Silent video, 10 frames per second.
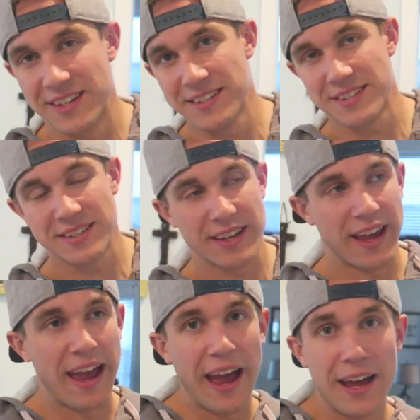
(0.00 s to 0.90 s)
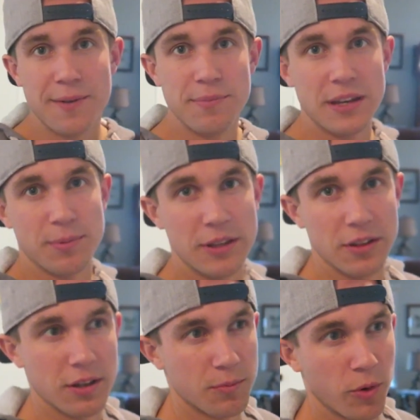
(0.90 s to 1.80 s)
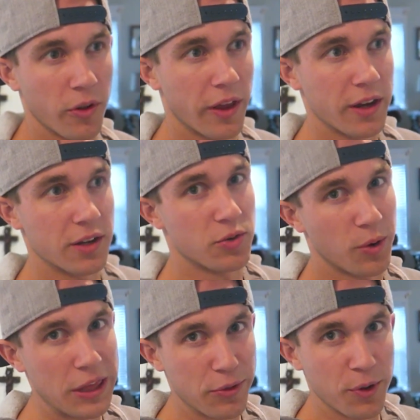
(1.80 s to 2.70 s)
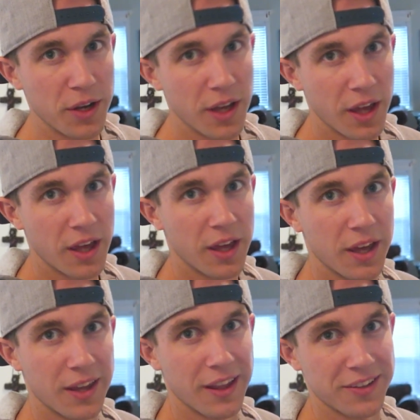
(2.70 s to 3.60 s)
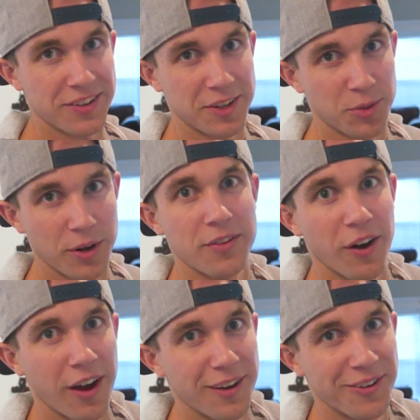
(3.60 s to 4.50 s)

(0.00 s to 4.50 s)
this hat make me look more like 23 and less like 25?